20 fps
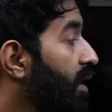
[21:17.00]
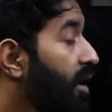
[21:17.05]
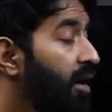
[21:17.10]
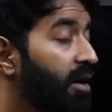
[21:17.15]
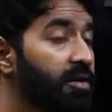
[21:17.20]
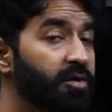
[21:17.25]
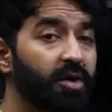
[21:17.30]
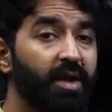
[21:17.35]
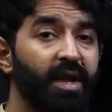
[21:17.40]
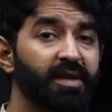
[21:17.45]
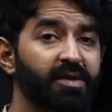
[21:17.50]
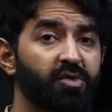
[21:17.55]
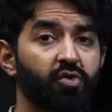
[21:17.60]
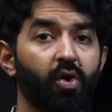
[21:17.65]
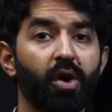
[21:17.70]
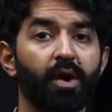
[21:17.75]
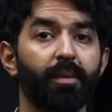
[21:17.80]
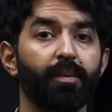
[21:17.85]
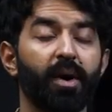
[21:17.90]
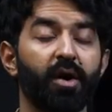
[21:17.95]
So let's
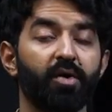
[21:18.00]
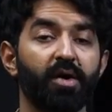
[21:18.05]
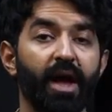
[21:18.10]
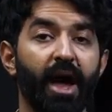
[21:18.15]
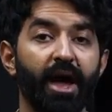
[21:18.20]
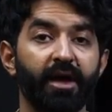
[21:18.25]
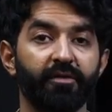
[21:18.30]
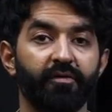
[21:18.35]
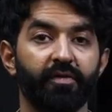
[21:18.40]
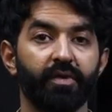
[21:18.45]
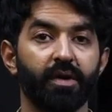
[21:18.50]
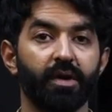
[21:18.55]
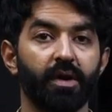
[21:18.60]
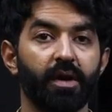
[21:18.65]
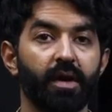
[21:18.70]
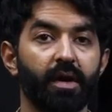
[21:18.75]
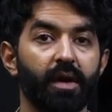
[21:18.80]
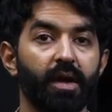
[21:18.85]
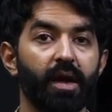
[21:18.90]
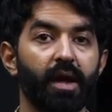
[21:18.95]
talk about hyphen.
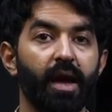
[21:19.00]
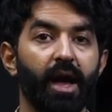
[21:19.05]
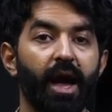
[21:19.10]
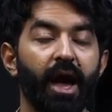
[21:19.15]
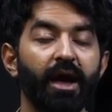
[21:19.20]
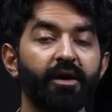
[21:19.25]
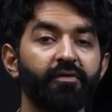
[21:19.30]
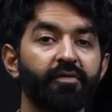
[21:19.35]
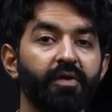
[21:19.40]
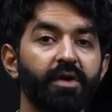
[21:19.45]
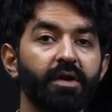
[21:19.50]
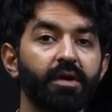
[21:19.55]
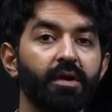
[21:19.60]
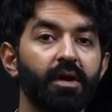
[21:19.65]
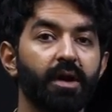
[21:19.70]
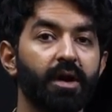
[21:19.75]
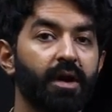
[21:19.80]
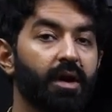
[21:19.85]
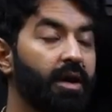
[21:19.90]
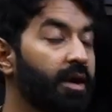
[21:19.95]
Hyphen
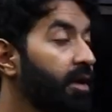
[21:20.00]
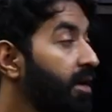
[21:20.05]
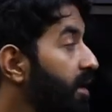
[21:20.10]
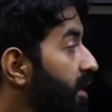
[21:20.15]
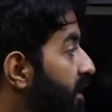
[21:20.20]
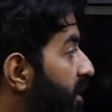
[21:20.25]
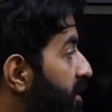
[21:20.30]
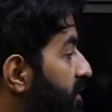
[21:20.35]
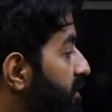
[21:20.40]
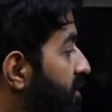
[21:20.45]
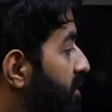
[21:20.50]
is,